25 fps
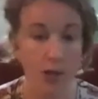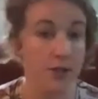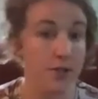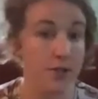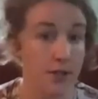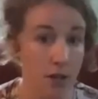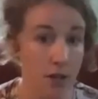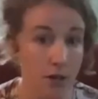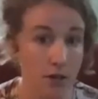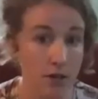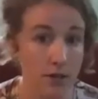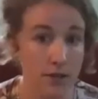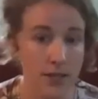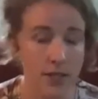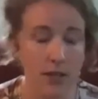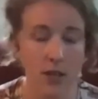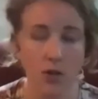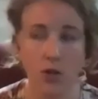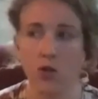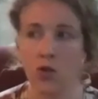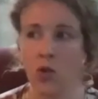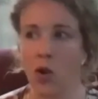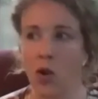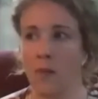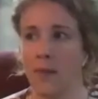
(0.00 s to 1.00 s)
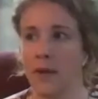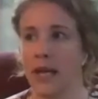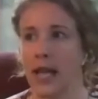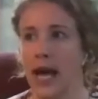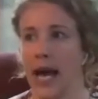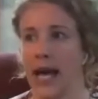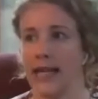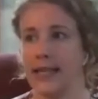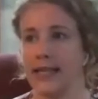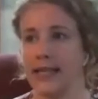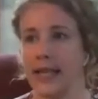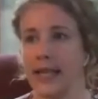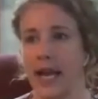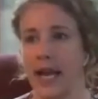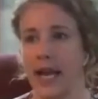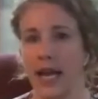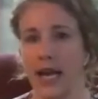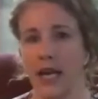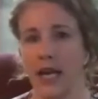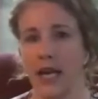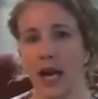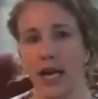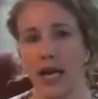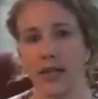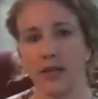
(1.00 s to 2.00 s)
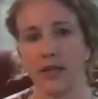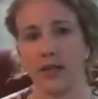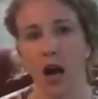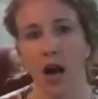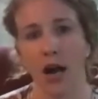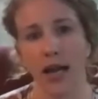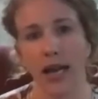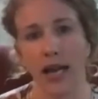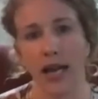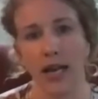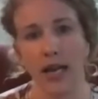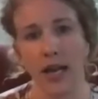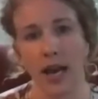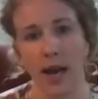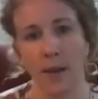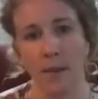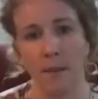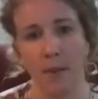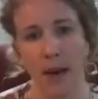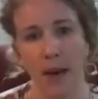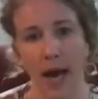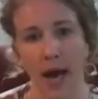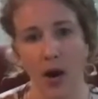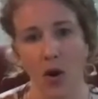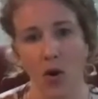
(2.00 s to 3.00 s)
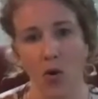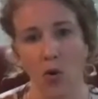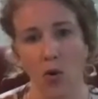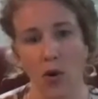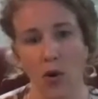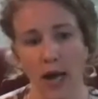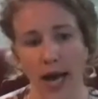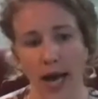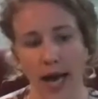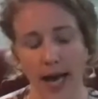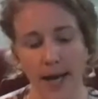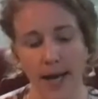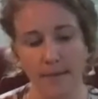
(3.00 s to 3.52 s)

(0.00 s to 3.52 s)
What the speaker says: concerns, normalizing talking about